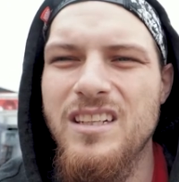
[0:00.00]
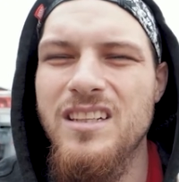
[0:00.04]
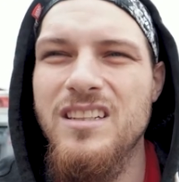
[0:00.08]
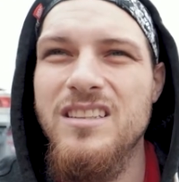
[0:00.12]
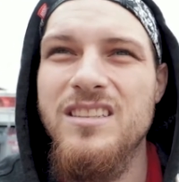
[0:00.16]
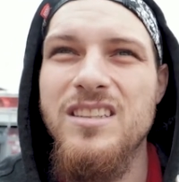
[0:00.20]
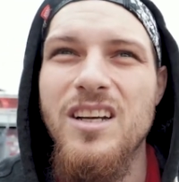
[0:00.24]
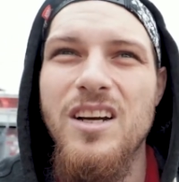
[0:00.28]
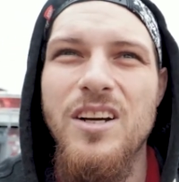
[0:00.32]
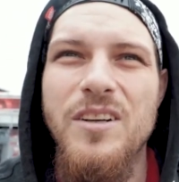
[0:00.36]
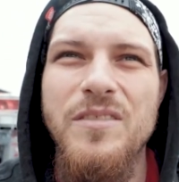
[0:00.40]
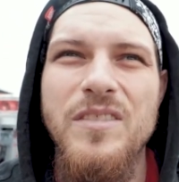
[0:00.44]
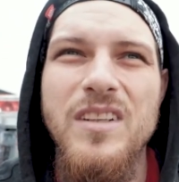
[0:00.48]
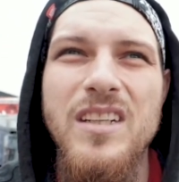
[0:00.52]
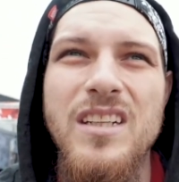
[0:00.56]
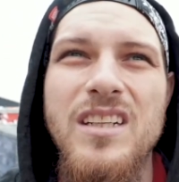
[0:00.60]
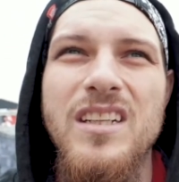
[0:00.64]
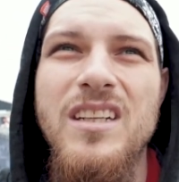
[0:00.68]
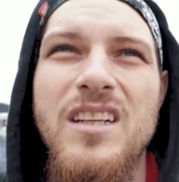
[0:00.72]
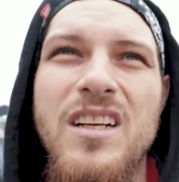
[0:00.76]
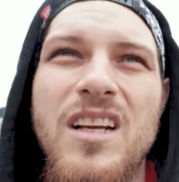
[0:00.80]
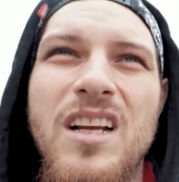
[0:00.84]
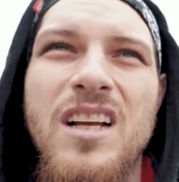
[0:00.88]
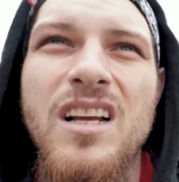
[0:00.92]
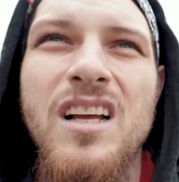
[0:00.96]
So,
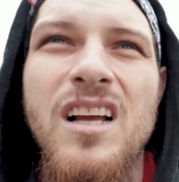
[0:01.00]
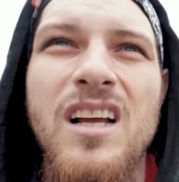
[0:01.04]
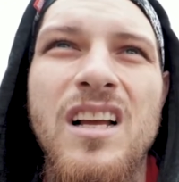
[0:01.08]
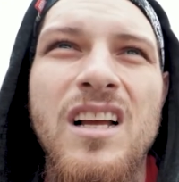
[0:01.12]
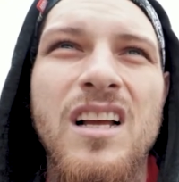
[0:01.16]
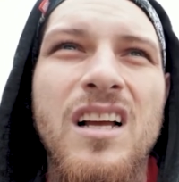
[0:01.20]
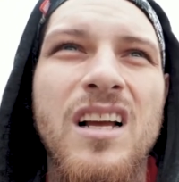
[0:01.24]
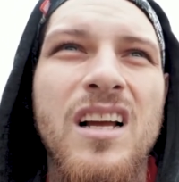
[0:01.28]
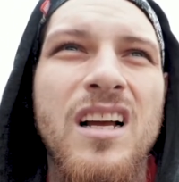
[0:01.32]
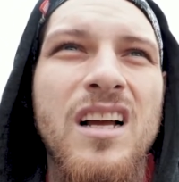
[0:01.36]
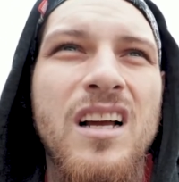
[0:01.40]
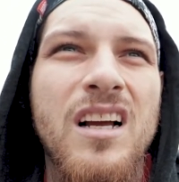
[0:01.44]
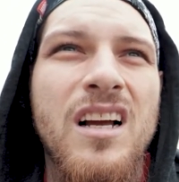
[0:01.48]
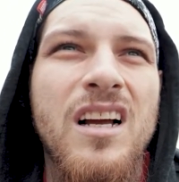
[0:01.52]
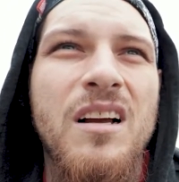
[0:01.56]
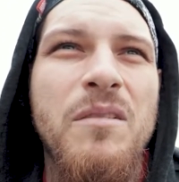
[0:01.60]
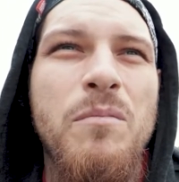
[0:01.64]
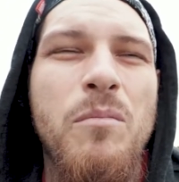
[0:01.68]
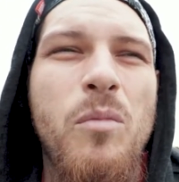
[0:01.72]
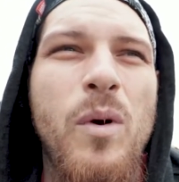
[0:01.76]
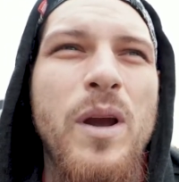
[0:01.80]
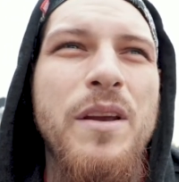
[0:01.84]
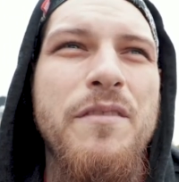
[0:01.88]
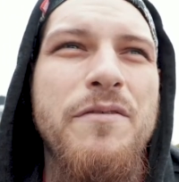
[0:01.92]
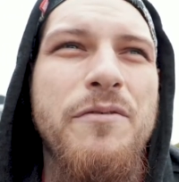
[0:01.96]

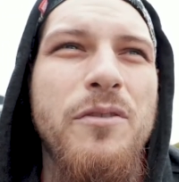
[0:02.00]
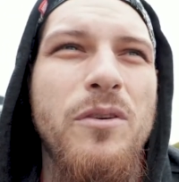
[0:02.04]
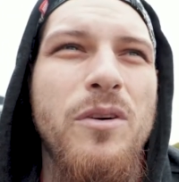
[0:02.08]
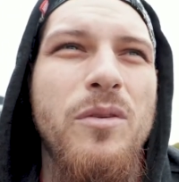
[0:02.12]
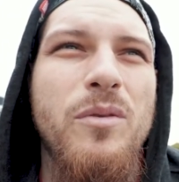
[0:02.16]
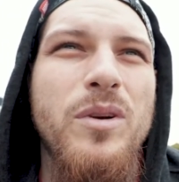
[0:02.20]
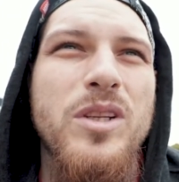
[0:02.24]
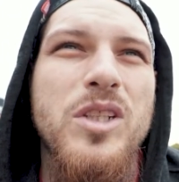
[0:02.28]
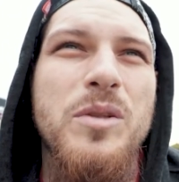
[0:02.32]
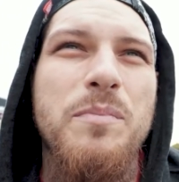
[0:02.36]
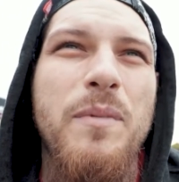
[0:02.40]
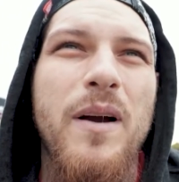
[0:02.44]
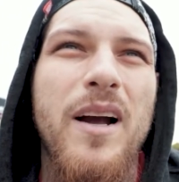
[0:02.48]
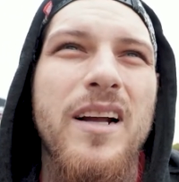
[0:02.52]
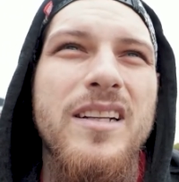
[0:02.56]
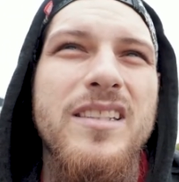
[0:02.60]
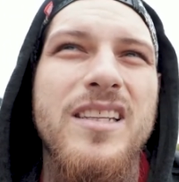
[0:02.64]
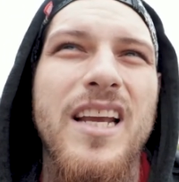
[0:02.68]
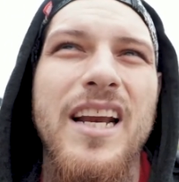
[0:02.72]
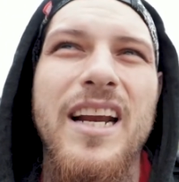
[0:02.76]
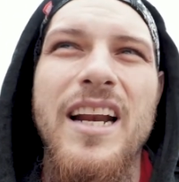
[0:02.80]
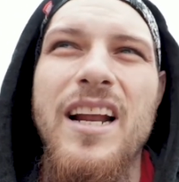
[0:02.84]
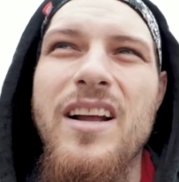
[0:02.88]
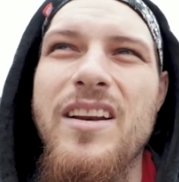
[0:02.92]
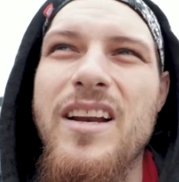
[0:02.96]
I'm waiting for a response,
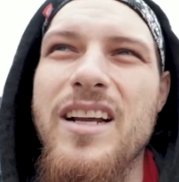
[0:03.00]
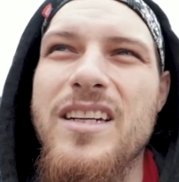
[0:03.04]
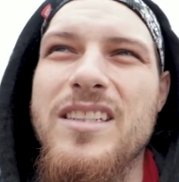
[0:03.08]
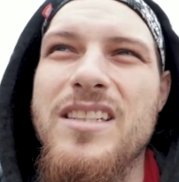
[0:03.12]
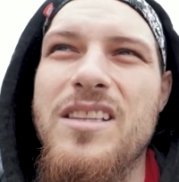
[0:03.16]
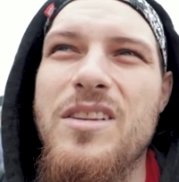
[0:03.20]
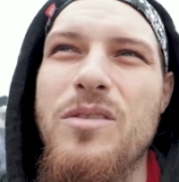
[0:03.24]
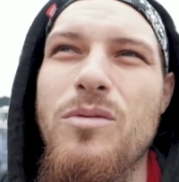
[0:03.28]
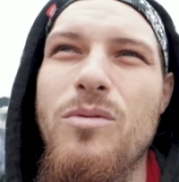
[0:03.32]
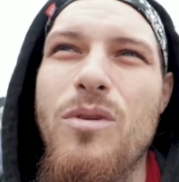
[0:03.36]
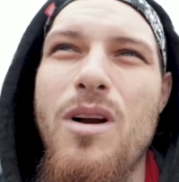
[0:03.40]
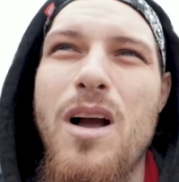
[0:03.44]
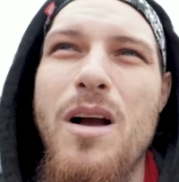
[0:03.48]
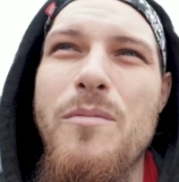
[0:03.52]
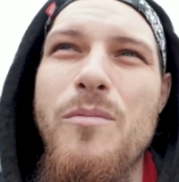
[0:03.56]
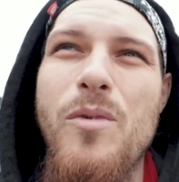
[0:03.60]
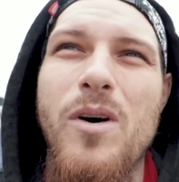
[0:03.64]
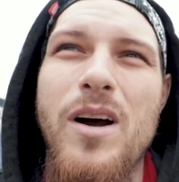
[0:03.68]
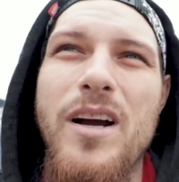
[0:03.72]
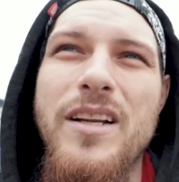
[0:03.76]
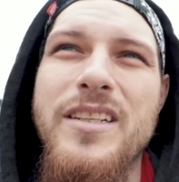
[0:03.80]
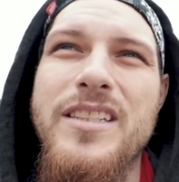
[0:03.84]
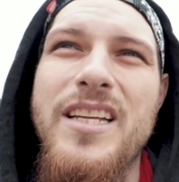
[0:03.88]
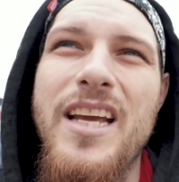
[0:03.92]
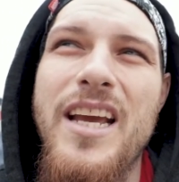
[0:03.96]
hanging out next to the
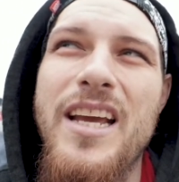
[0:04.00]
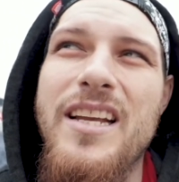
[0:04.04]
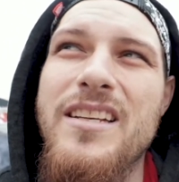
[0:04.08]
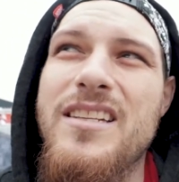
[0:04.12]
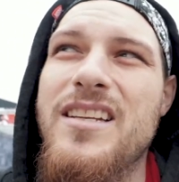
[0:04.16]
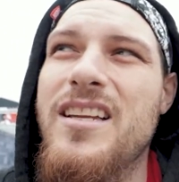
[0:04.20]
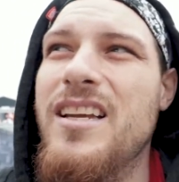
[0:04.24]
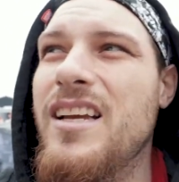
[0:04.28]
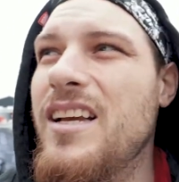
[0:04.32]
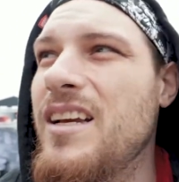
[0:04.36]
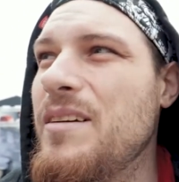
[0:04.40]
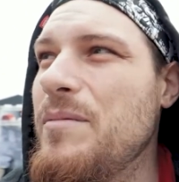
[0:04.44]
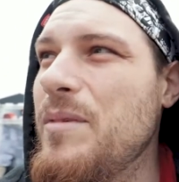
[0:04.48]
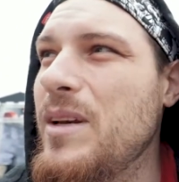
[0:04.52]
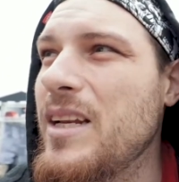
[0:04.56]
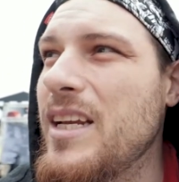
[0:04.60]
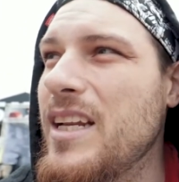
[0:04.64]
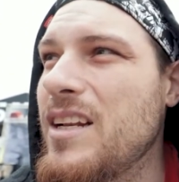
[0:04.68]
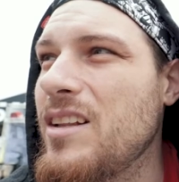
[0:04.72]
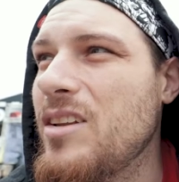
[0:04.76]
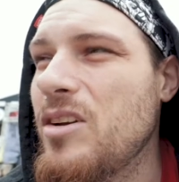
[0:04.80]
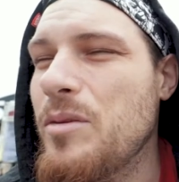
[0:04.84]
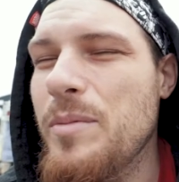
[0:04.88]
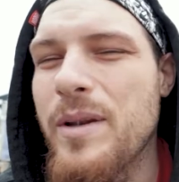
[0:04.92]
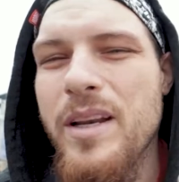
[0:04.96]
Romwad tent. I'm gonna get
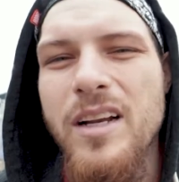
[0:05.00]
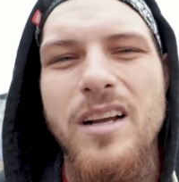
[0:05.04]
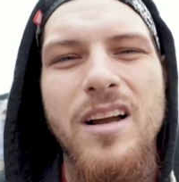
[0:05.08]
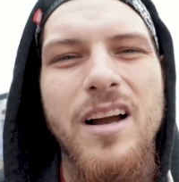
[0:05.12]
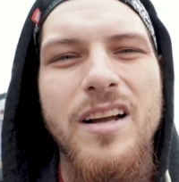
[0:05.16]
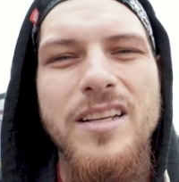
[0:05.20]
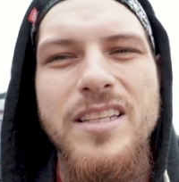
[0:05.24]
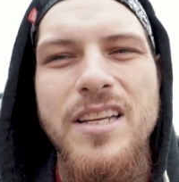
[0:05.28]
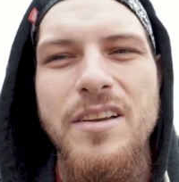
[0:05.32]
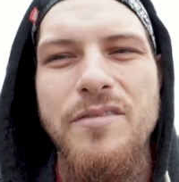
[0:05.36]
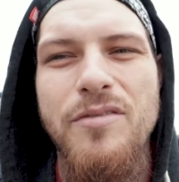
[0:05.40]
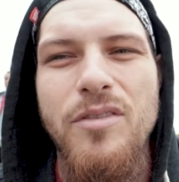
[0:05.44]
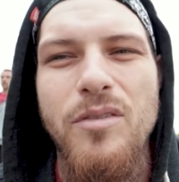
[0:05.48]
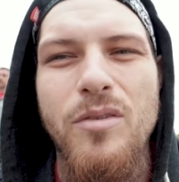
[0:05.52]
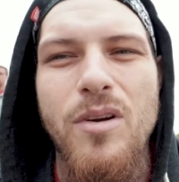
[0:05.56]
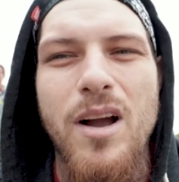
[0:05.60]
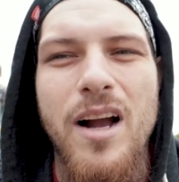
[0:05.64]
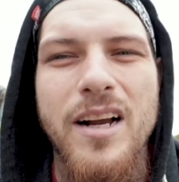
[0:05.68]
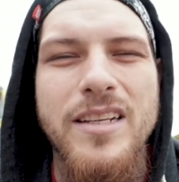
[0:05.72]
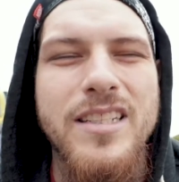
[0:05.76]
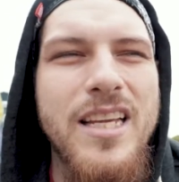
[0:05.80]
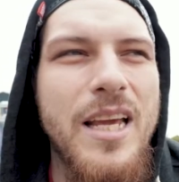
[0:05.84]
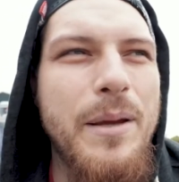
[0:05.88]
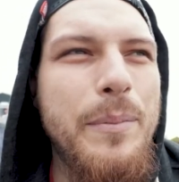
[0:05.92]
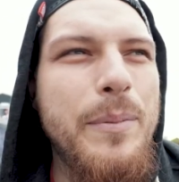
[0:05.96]
a little bit of content for
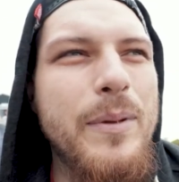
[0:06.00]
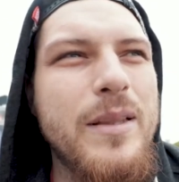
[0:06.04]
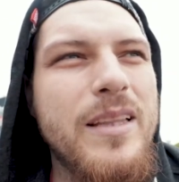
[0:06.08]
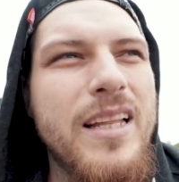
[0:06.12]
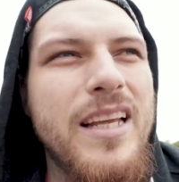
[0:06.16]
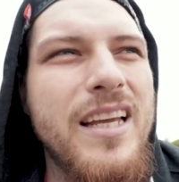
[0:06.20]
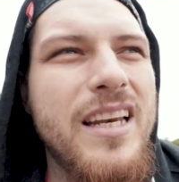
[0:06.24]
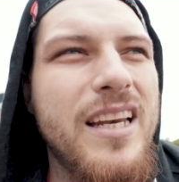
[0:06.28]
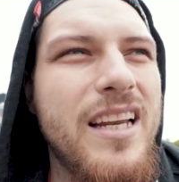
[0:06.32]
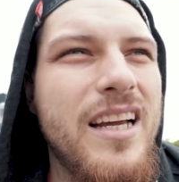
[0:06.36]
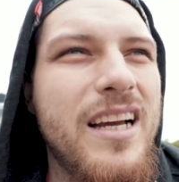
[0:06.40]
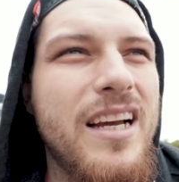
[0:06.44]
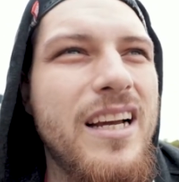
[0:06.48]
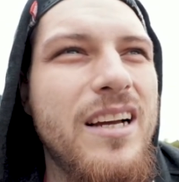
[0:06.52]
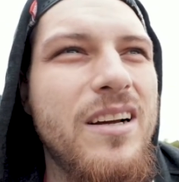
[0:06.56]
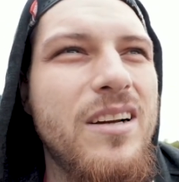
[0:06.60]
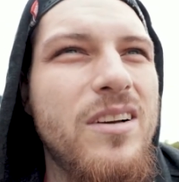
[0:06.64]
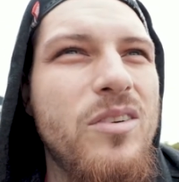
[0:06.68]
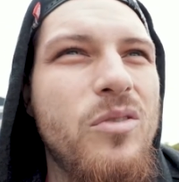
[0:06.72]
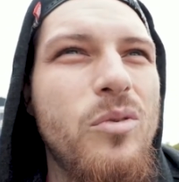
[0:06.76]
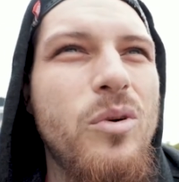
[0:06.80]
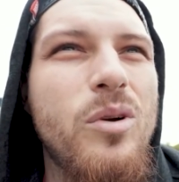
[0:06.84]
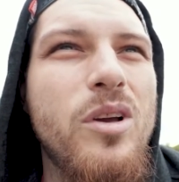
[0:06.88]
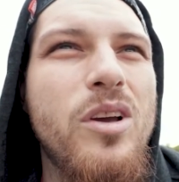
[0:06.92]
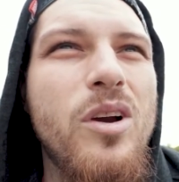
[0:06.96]
RockTape, and then
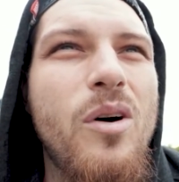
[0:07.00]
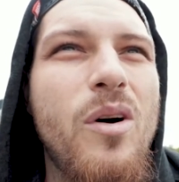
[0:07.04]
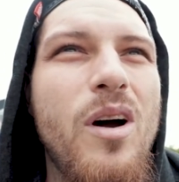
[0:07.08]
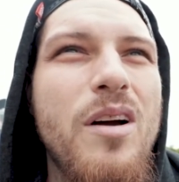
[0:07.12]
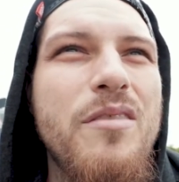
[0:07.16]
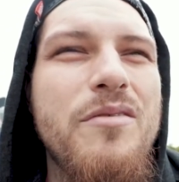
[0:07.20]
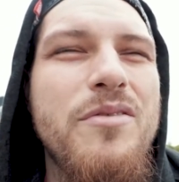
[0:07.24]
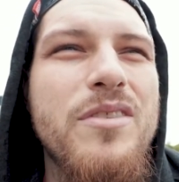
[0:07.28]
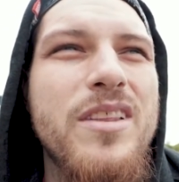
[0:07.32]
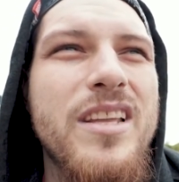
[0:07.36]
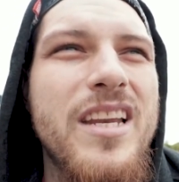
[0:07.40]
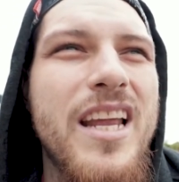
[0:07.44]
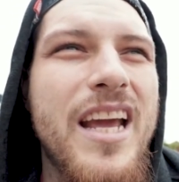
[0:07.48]
we'll go on for the